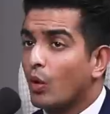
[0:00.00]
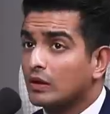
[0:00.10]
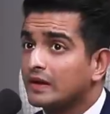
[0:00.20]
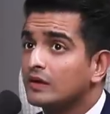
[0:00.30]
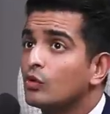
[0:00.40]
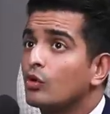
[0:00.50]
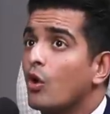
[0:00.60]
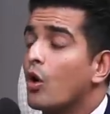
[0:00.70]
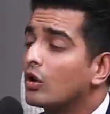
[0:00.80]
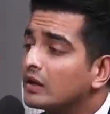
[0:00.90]
What can go
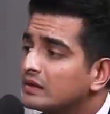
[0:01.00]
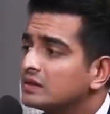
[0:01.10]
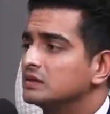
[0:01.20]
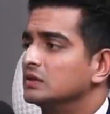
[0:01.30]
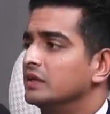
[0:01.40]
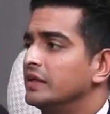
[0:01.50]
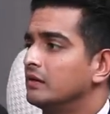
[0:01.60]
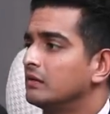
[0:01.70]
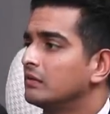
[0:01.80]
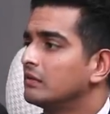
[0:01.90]
wrong in this
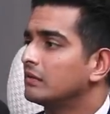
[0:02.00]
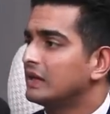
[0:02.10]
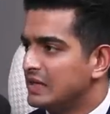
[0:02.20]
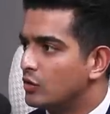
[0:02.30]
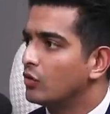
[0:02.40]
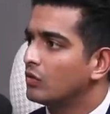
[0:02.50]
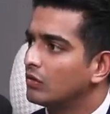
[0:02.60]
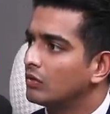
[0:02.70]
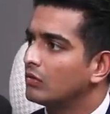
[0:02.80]
journey? Ego